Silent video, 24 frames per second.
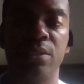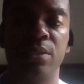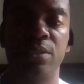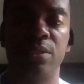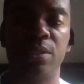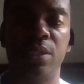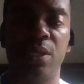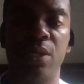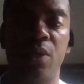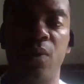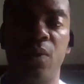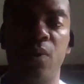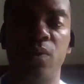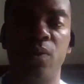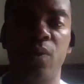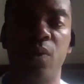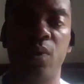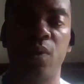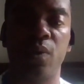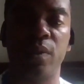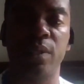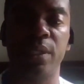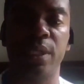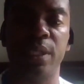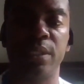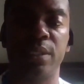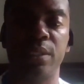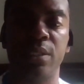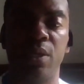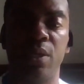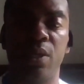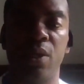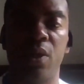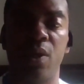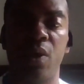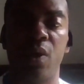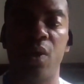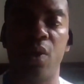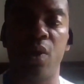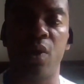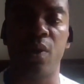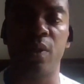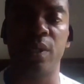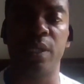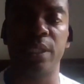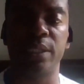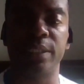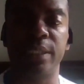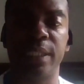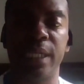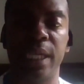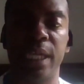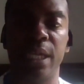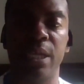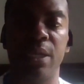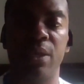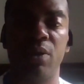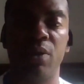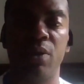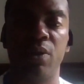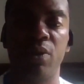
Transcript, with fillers: to hold on and on a date